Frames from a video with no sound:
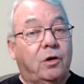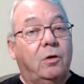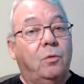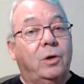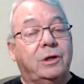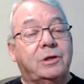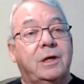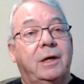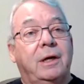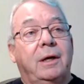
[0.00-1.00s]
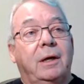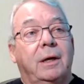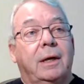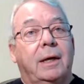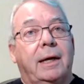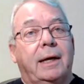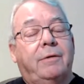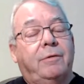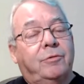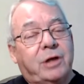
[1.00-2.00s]
all was uh,
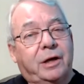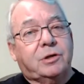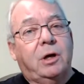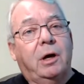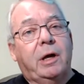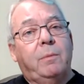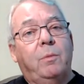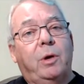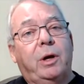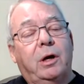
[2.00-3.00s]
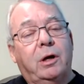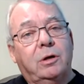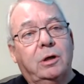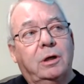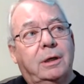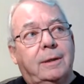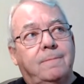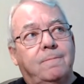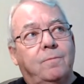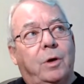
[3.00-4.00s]
it was at a time when our
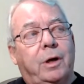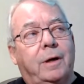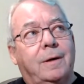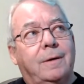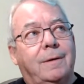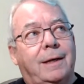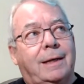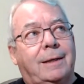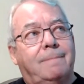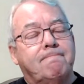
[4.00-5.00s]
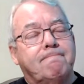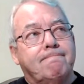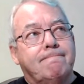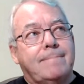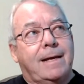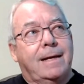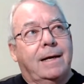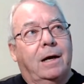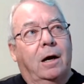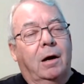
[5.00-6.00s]
when our um,
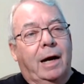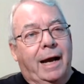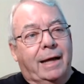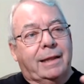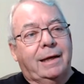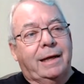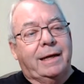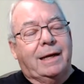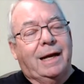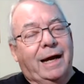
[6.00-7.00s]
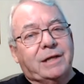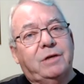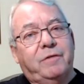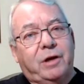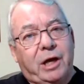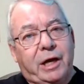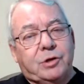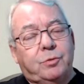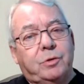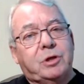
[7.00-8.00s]
our athlete
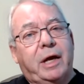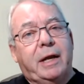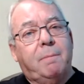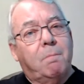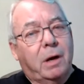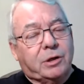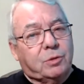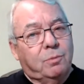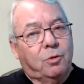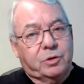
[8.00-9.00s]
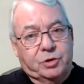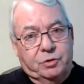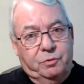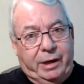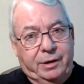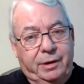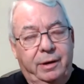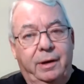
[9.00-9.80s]
classification was getting much more strict,